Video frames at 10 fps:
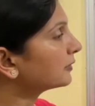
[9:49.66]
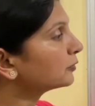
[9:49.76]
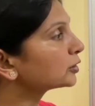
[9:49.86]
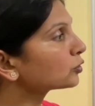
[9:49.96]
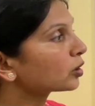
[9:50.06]

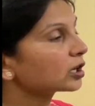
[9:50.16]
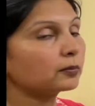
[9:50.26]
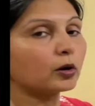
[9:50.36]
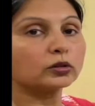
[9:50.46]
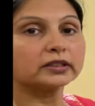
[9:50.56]
we talk
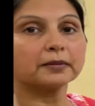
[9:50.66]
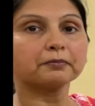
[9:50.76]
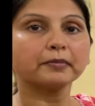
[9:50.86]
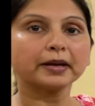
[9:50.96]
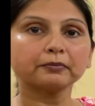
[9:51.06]
about the
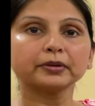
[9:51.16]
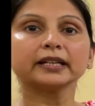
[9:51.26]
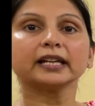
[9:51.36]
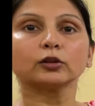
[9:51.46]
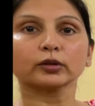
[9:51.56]

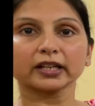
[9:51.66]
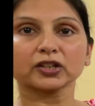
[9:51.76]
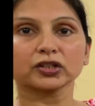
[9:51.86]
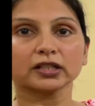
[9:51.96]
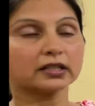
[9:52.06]
memory
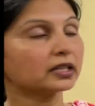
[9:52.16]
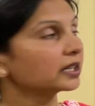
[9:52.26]
allocation,